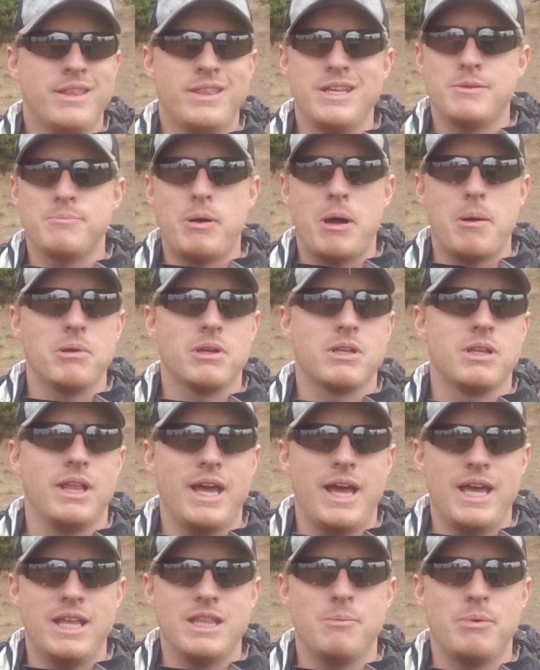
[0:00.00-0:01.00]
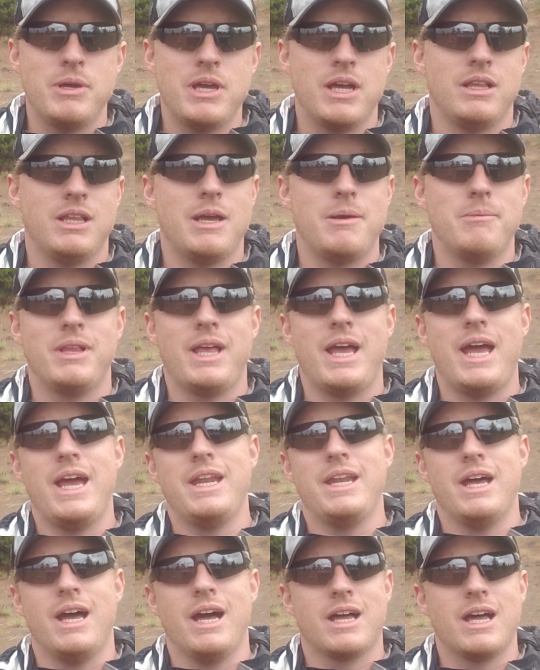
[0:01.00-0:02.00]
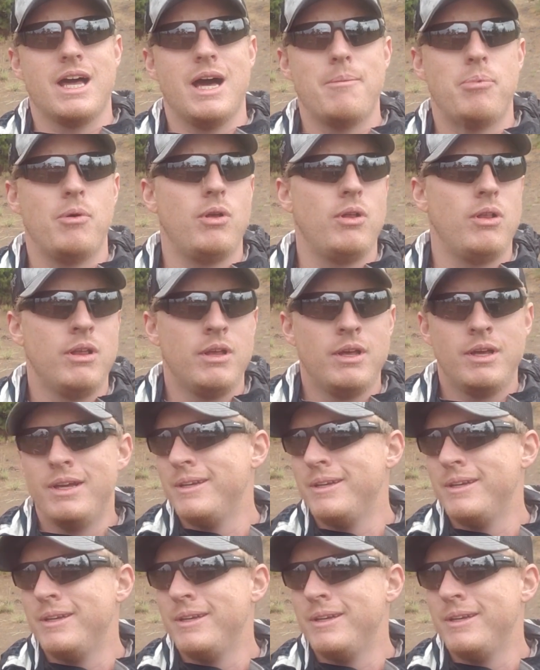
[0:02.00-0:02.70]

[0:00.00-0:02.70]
this public land, the BLM land, a couple,